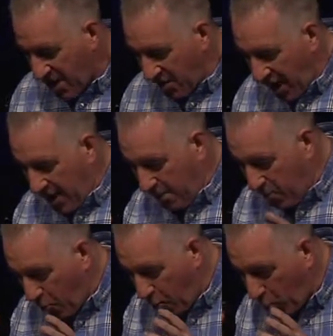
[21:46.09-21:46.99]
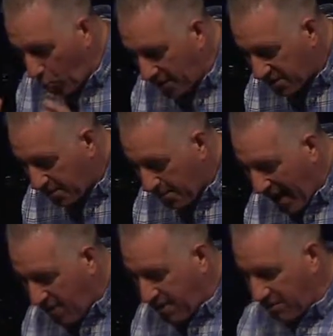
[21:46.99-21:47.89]
John bore witness
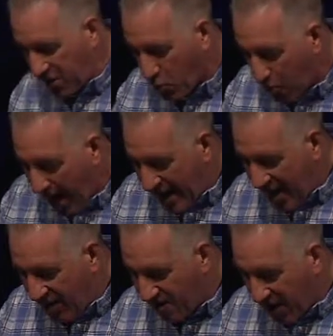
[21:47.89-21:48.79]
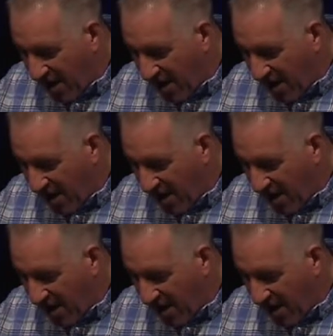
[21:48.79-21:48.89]
about him and cried out,